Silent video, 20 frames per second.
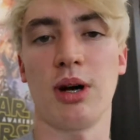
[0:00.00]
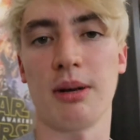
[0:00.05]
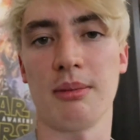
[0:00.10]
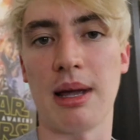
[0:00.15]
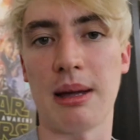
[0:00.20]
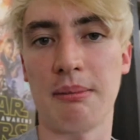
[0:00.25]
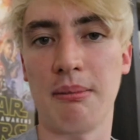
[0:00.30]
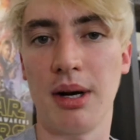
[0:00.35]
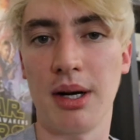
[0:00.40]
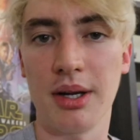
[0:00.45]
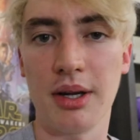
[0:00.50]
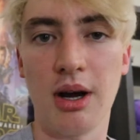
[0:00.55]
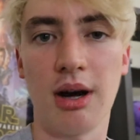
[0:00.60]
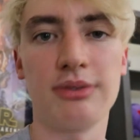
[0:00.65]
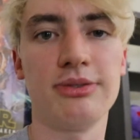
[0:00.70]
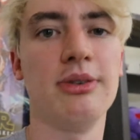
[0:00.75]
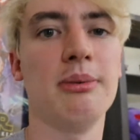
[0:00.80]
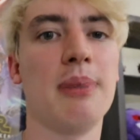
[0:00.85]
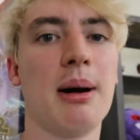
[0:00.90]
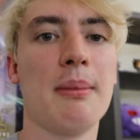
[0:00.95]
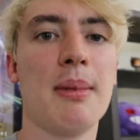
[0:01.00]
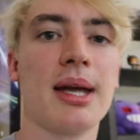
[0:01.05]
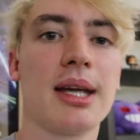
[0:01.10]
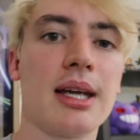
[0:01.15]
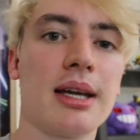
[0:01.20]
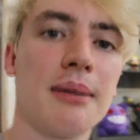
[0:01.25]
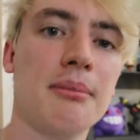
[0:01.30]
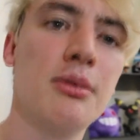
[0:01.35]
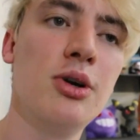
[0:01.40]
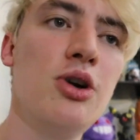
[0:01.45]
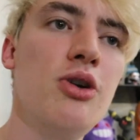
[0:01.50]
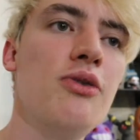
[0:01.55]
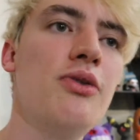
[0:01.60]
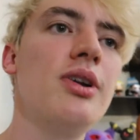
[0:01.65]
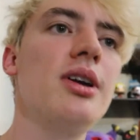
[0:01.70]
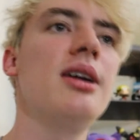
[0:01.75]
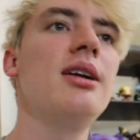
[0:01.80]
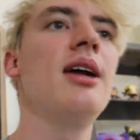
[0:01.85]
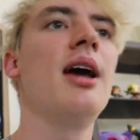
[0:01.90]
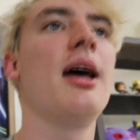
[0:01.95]
want to make money off of it by making a
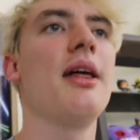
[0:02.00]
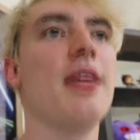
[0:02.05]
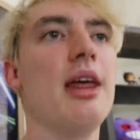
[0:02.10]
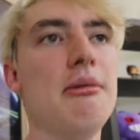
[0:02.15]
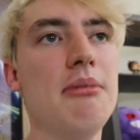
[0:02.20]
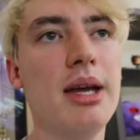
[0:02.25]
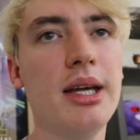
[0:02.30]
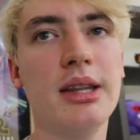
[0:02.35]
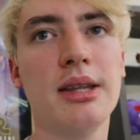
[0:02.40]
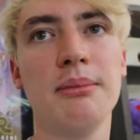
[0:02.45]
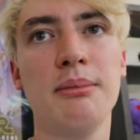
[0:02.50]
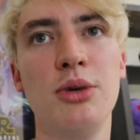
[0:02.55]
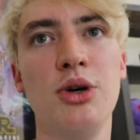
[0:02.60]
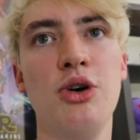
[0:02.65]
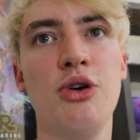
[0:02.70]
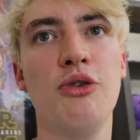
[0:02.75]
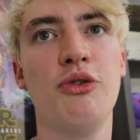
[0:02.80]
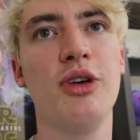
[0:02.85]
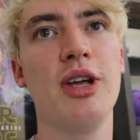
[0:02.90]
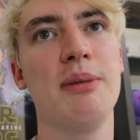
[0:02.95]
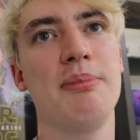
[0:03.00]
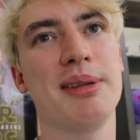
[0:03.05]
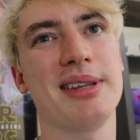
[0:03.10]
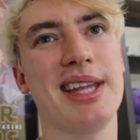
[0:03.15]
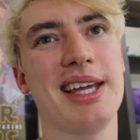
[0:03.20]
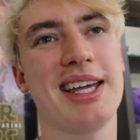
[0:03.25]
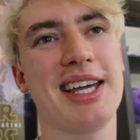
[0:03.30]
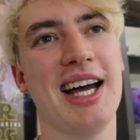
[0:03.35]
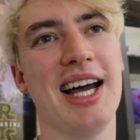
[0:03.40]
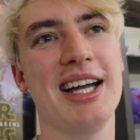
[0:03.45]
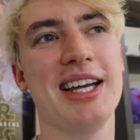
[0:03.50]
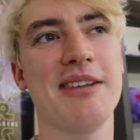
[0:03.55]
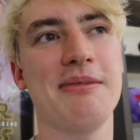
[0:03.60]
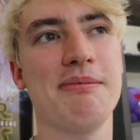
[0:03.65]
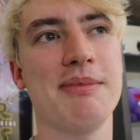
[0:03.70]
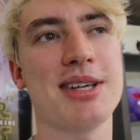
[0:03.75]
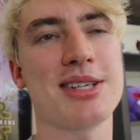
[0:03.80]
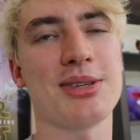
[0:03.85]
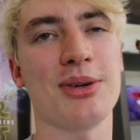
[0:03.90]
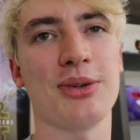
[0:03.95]
movie. They make the movie, but they kind
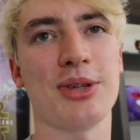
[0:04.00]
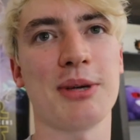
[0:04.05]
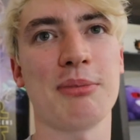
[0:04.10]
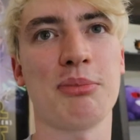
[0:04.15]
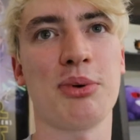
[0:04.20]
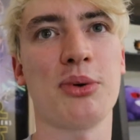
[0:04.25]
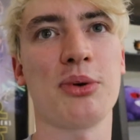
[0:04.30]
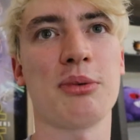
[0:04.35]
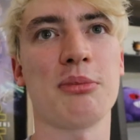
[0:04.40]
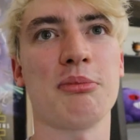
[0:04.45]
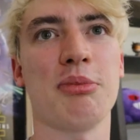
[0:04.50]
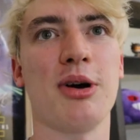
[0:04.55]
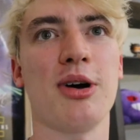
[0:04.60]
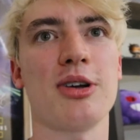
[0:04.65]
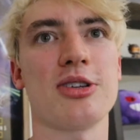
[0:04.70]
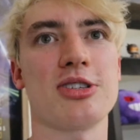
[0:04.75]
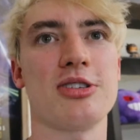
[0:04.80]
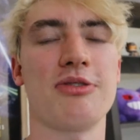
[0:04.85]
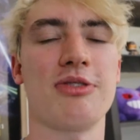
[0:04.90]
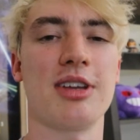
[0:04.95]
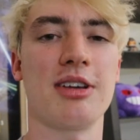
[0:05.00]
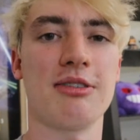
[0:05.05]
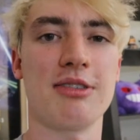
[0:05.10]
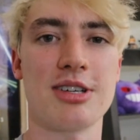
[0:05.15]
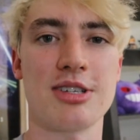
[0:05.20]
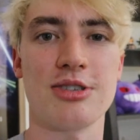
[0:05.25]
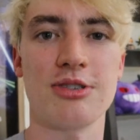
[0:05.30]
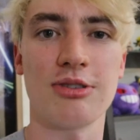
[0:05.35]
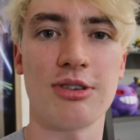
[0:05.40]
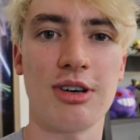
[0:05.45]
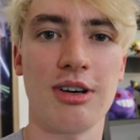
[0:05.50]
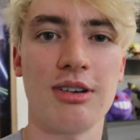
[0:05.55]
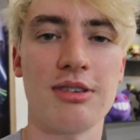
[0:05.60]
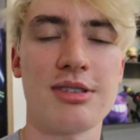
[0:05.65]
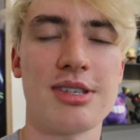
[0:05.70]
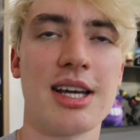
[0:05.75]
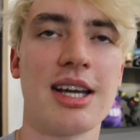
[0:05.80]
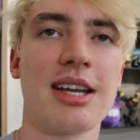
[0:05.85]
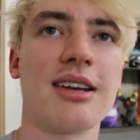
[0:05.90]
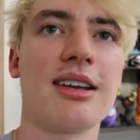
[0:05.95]
of miss all the important parts of the original
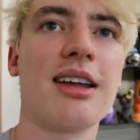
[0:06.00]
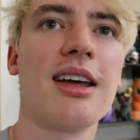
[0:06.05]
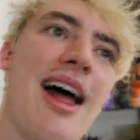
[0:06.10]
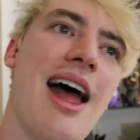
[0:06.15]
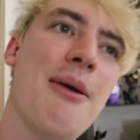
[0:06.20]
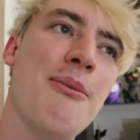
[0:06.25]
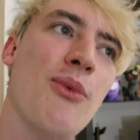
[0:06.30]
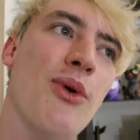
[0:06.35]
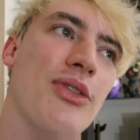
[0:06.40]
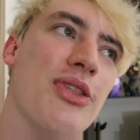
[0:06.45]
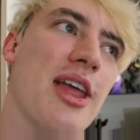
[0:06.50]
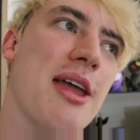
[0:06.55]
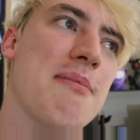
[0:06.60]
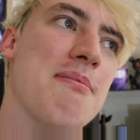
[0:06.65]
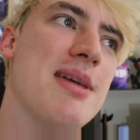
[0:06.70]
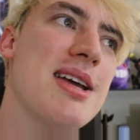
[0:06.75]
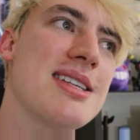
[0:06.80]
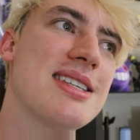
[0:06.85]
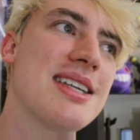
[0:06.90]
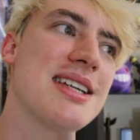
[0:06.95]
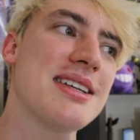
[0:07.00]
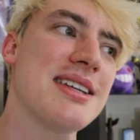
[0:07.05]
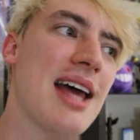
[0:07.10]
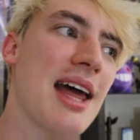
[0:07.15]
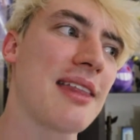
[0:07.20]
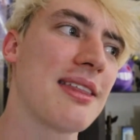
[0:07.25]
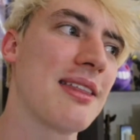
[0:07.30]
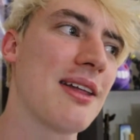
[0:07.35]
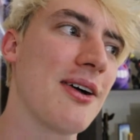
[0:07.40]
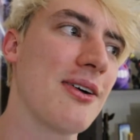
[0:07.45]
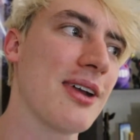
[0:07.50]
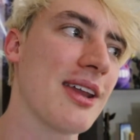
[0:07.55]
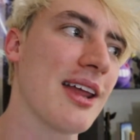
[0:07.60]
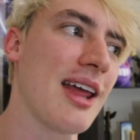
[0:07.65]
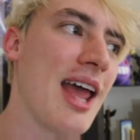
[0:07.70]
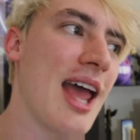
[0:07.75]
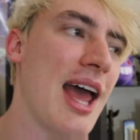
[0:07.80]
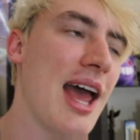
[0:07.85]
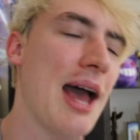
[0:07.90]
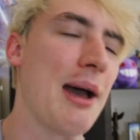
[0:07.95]
content. And what they miss in Death
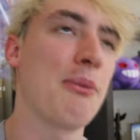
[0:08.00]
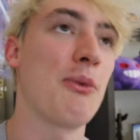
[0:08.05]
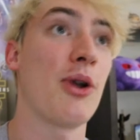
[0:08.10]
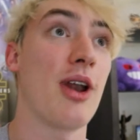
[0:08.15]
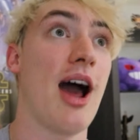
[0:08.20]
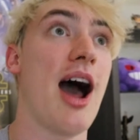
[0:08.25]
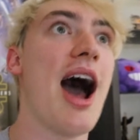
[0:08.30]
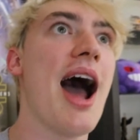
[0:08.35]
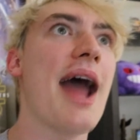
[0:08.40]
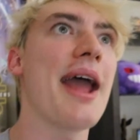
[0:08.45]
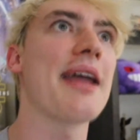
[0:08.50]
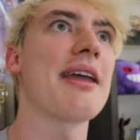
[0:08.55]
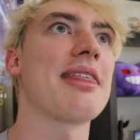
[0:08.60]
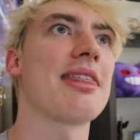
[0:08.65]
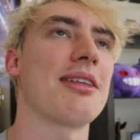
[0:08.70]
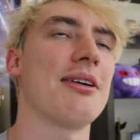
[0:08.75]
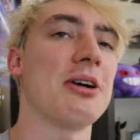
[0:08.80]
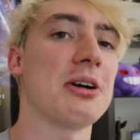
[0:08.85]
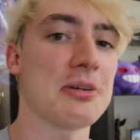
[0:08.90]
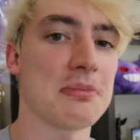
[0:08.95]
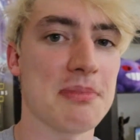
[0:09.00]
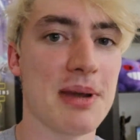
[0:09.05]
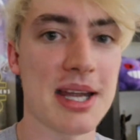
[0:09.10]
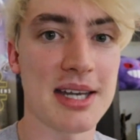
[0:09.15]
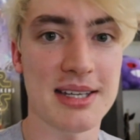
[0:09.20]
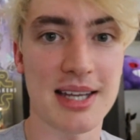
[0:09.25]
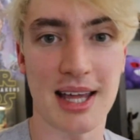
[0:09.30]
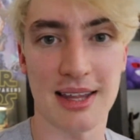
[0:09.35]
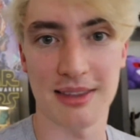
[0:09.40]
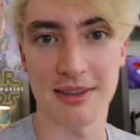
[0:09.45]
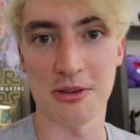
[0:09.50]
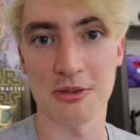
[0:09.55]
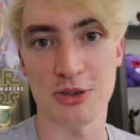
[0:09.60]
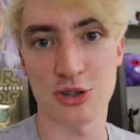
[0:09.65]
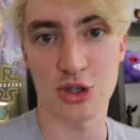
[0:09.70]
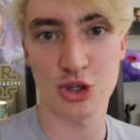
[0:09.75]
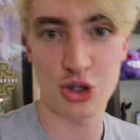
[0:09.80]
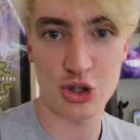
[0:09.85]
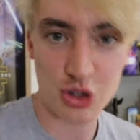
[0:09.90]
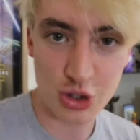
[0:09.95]
Note, and what I thought made Death Note
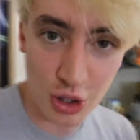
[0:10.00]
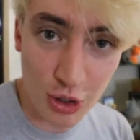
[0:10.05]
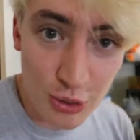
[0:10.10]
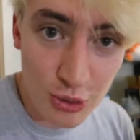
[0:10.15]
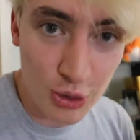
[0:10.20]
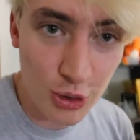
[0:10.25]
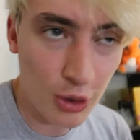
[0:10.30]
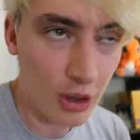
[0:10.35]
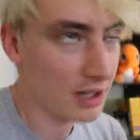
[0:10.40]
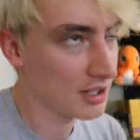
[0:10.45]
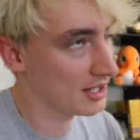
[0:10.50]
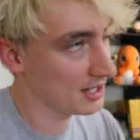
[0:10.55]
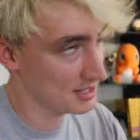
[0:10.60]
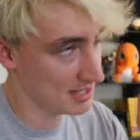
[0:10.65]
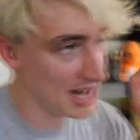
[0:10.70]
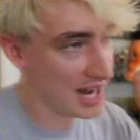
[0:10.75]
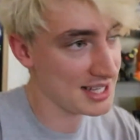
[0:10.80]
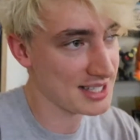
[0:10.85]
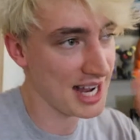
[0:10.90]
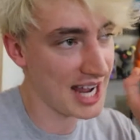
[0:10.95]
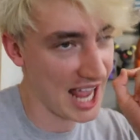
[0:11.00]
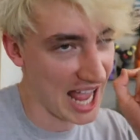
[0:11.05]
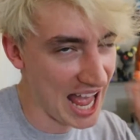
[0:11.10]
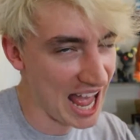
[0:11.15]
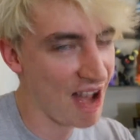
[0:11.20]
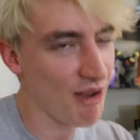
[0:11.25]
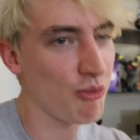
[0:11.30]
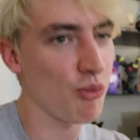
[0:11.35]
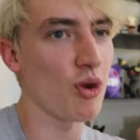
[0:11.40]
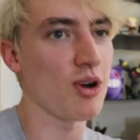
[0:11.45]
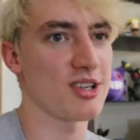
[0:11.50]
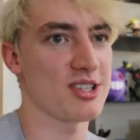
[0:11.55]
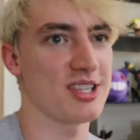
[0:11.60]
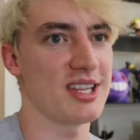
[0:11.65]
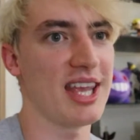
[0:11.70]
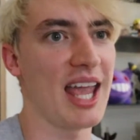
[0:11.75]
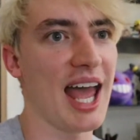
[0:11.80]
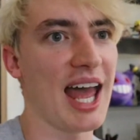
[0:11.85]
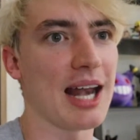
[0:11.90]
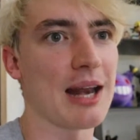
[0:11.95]
so good, because yes, I have watched
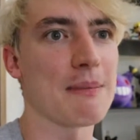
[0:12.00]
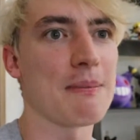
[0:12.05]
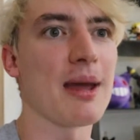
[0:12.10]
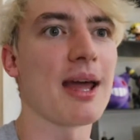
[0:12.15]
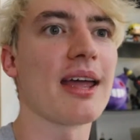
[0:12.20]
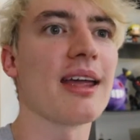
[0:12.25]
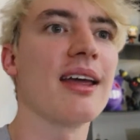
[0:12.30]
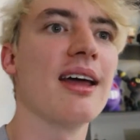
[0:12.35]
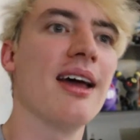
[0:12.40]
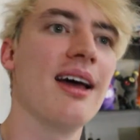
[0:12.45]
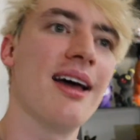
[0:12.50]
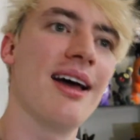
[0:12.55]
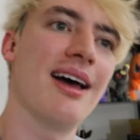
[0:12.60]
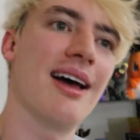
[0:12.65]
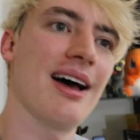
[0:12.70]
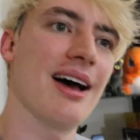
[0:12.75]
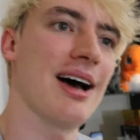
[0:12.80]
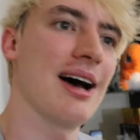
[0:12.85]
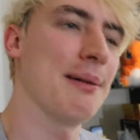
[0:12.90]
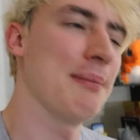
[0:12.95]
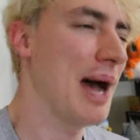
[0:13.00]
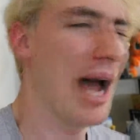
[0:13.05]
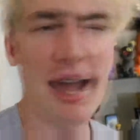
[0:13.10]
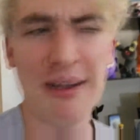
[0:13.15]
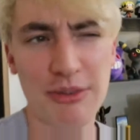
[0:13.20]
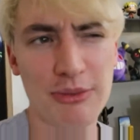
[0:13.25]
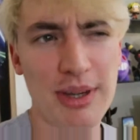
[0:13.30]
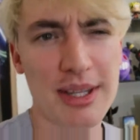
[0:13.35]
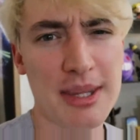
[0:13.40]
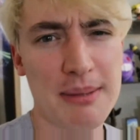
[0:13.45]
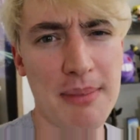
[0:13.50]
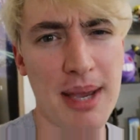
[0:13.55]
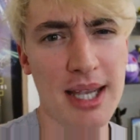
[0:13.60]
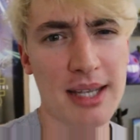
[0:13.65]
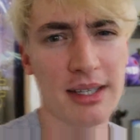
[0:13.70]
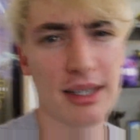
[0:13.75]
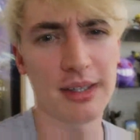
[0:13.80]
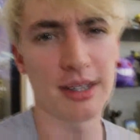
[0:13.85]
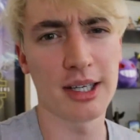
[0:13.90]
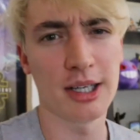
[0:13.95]
the anime. Haven't read the
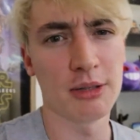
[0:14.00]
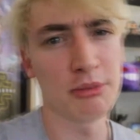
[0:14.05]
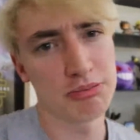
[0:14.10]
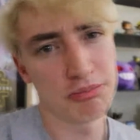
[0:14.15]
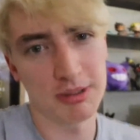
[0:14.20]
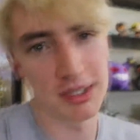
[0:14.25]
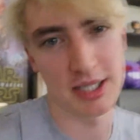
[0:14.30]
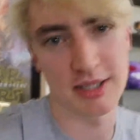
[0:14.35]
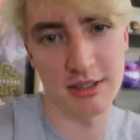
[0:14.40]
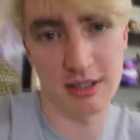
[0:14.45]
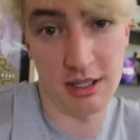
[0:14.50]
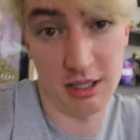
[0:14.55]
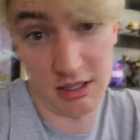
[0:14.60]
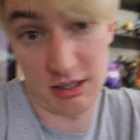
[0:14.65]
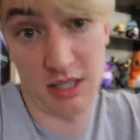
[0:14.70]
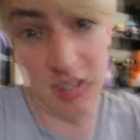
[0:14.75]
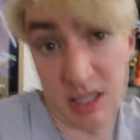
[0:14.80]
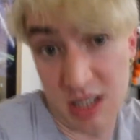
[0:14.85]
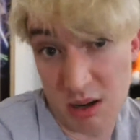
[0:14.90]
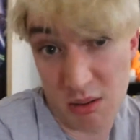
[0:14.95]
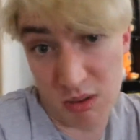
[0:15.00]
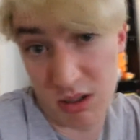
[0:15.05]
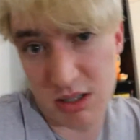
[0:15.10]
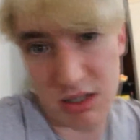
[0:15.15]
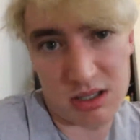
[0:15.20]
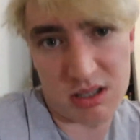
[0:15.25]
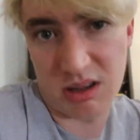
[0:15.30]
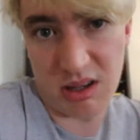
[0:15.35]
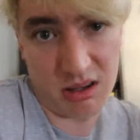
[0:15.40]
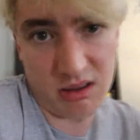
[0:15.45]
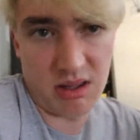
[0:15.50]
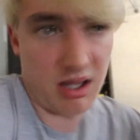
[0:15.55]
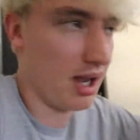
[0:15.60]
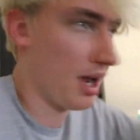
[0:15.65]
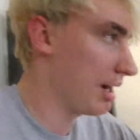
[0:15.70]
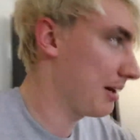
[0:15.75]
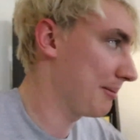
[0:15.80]
manga though, because I watched the